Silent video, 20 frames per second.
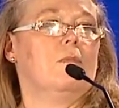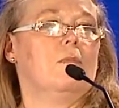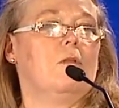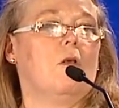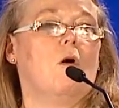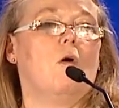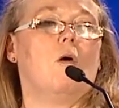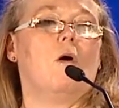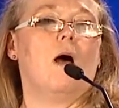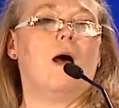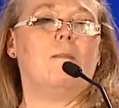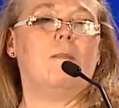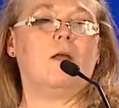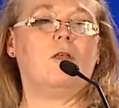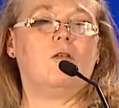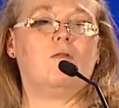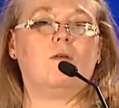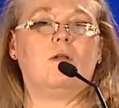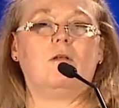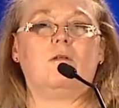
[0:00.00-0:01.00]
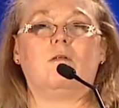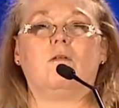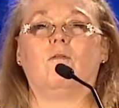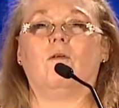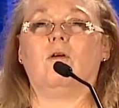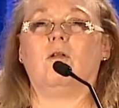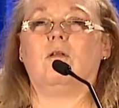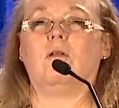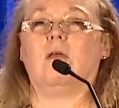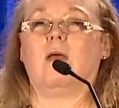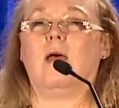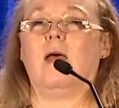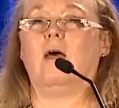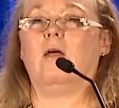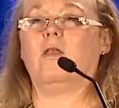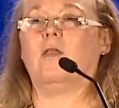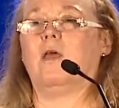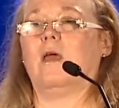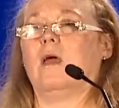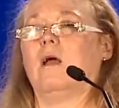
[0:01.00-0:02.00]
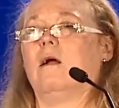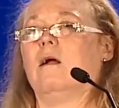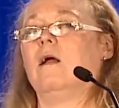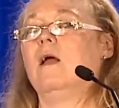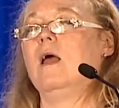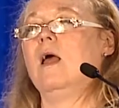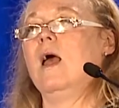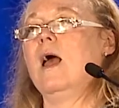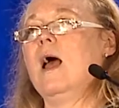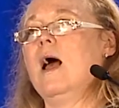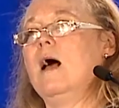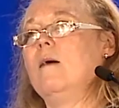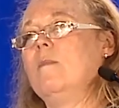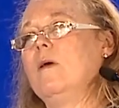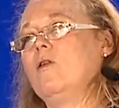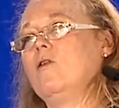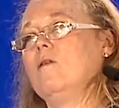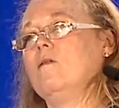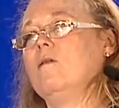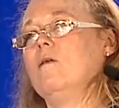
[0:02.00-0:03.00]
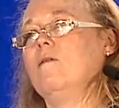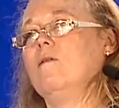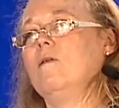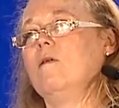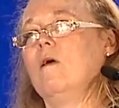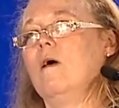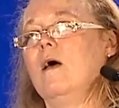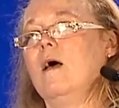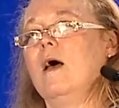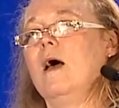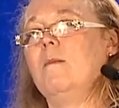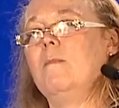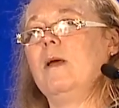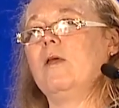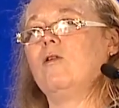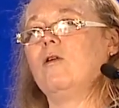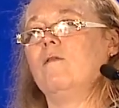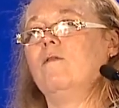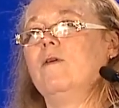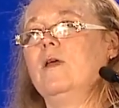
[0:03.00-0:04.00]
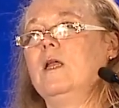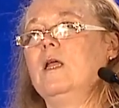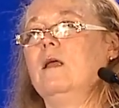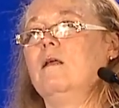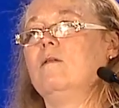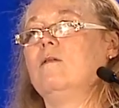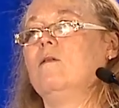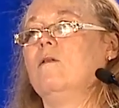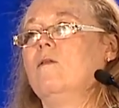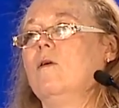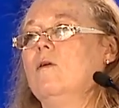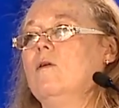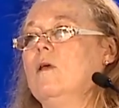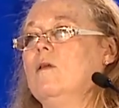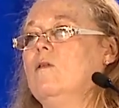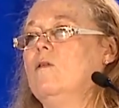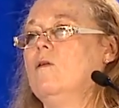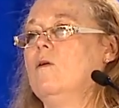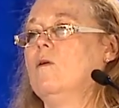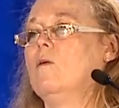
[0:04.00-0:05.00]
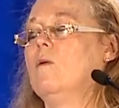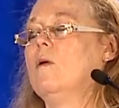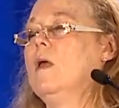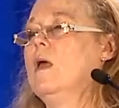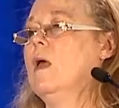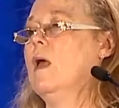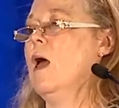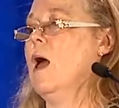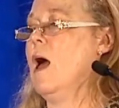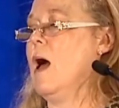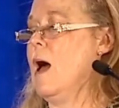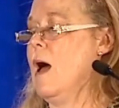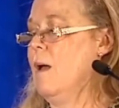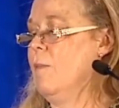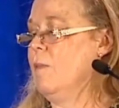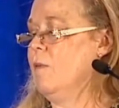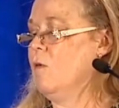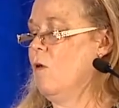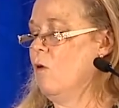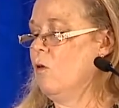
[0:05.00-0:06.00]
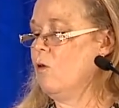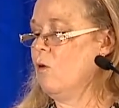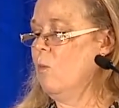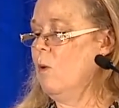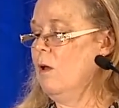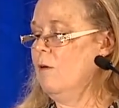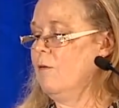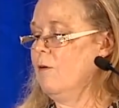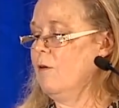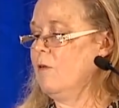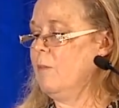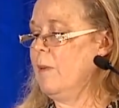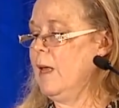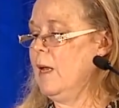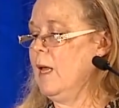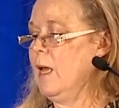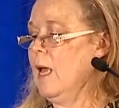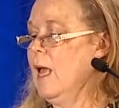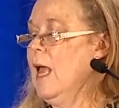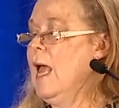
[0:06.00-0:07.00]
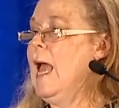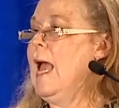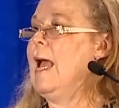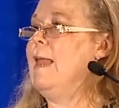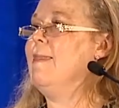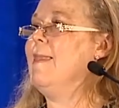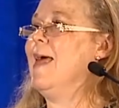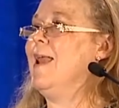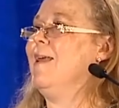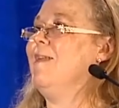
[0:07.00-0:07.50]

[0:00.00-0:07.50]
So how much of it is devoted to healthcare, how much of it is devoted to social welfare spending, and then